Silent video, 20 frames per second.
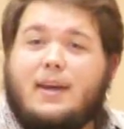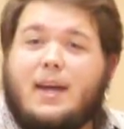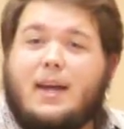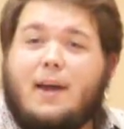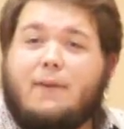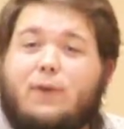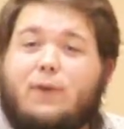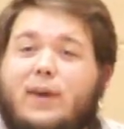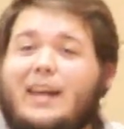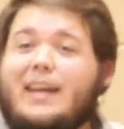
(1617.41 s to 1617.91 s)

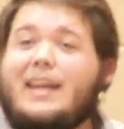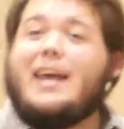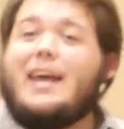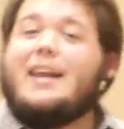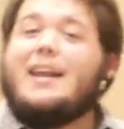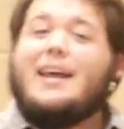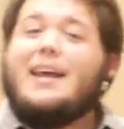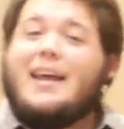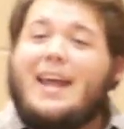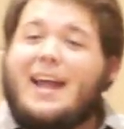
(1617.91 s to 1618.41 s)
If you can get
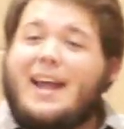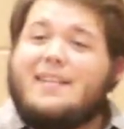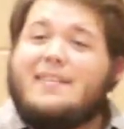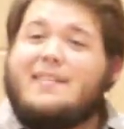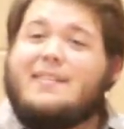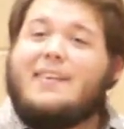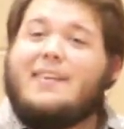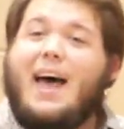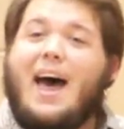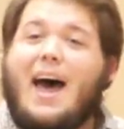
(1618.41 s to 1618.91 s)

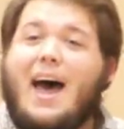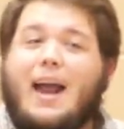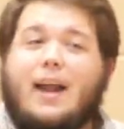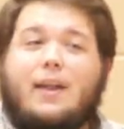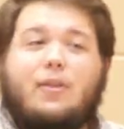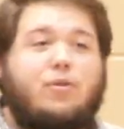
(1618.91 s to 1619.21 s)
inside